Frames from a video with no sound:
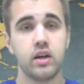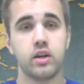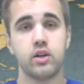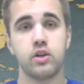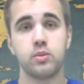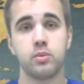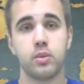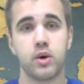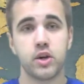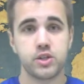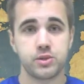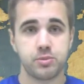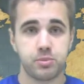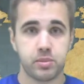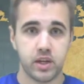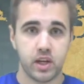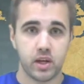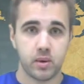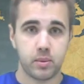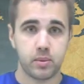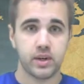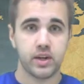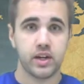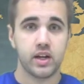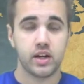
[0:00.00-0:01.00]
You must be
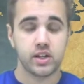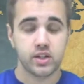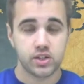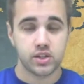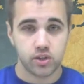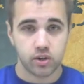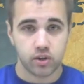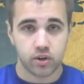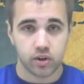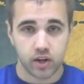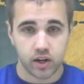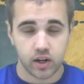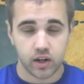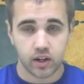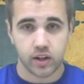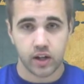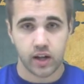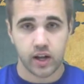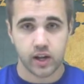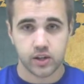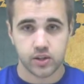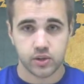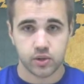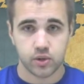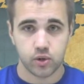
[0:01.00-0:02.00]
able to integrate
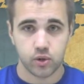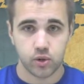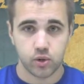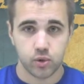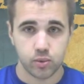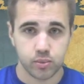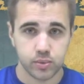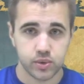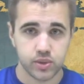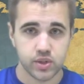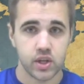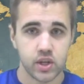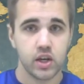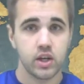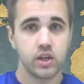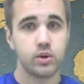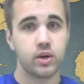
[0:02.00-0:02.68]
classrooms.